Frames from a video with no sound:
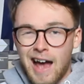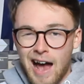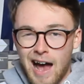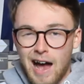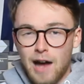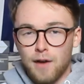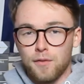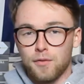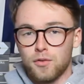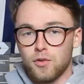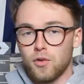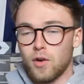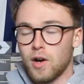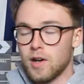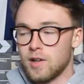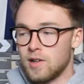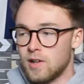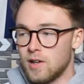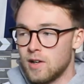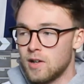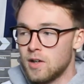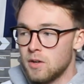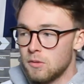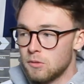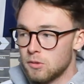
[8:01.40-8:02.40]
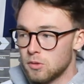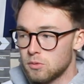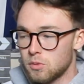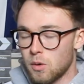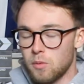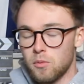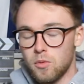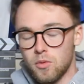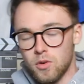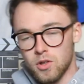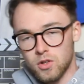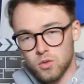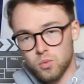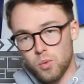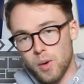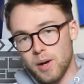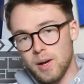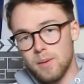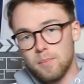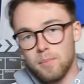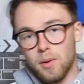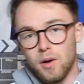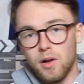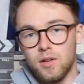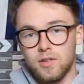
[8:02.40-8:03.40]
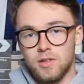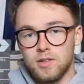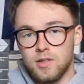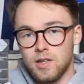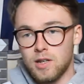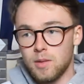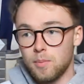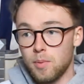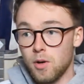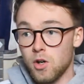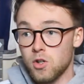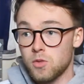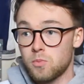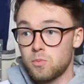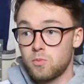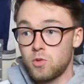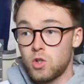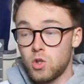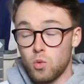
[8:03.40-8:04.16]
half-threatening was when we were swinging balls into the box.